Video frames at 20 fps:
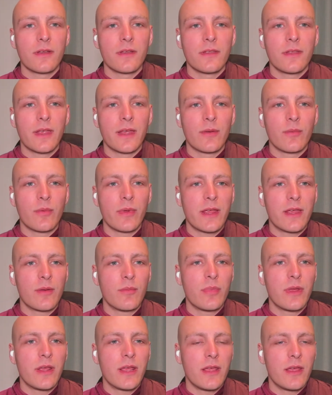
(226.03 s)
then we can
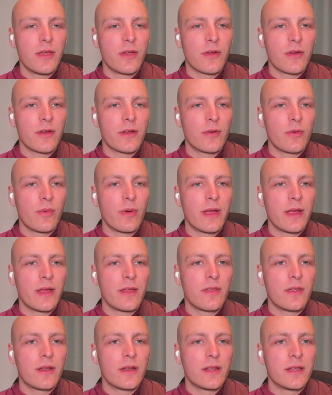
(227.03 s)
be here in a way
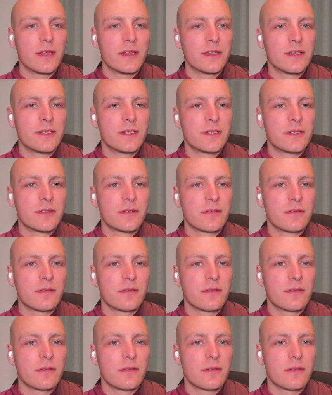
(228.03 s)
that is
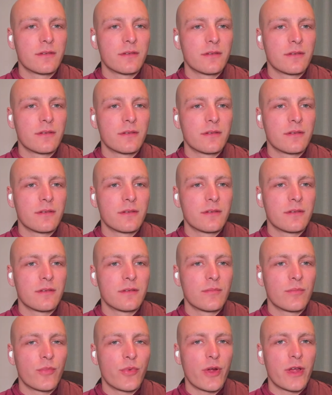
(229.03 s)

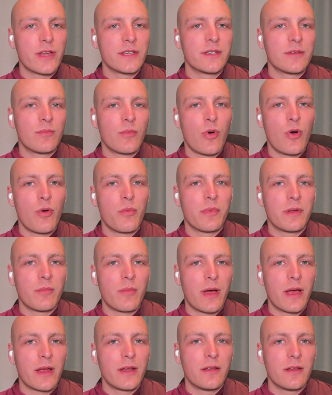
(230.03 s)
present moment
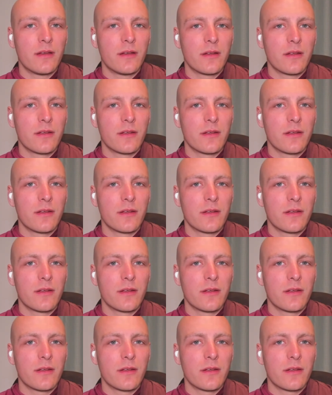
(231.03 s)
minded.